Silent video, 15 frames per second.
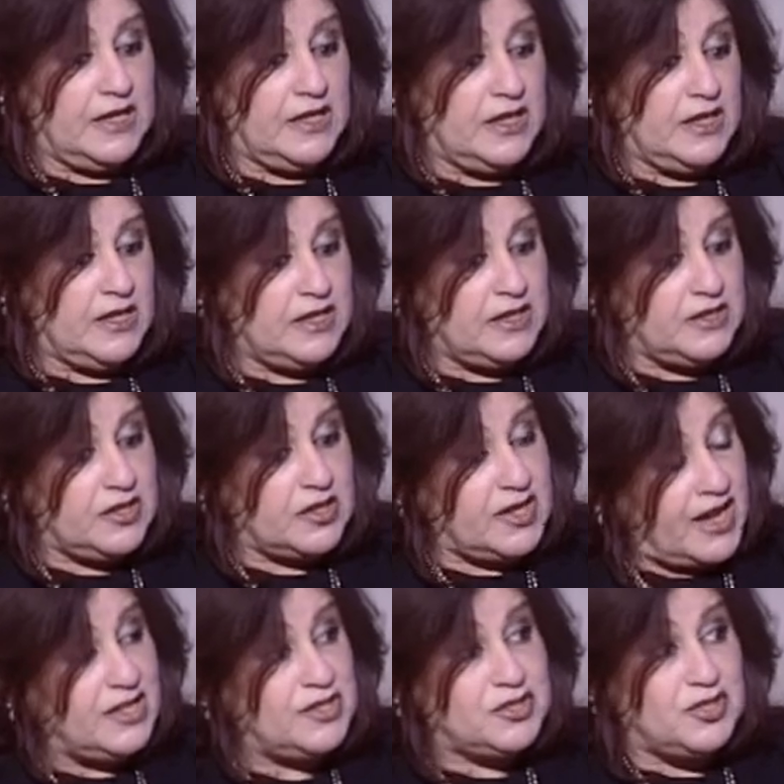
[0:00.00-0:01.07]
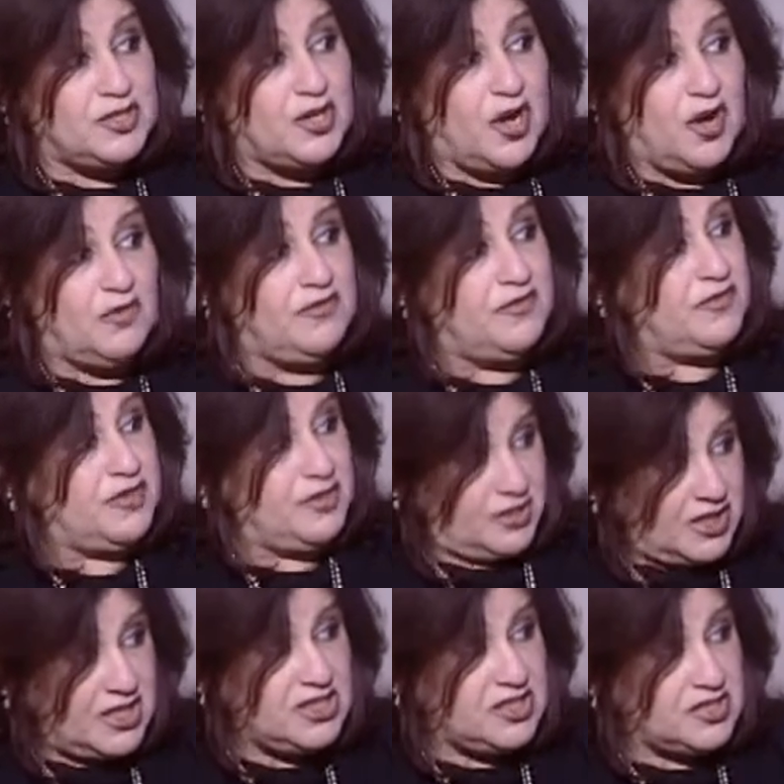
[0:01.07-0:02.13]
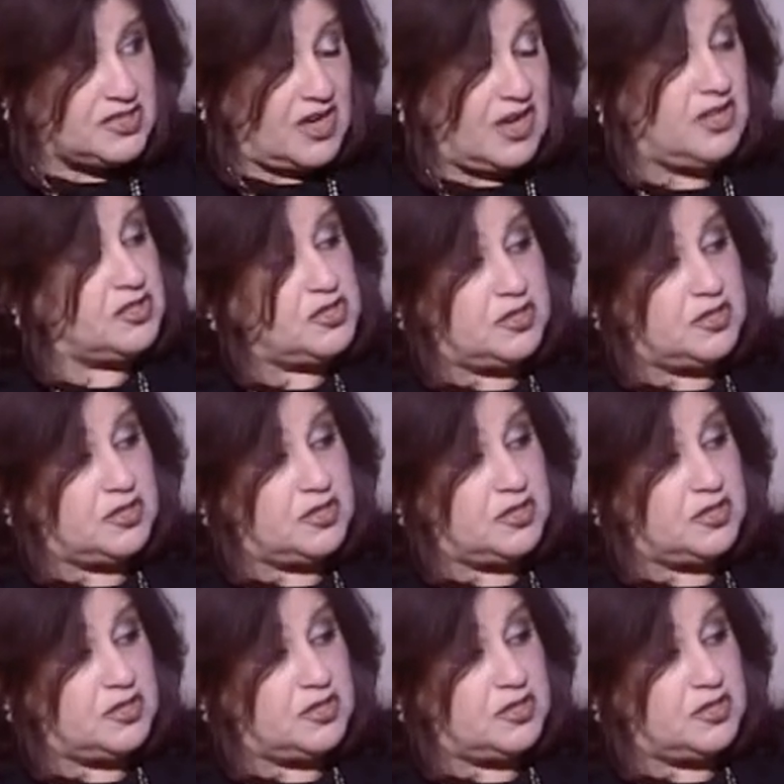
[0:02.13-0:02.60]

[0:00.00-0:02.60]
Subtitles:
the culture of the religious culture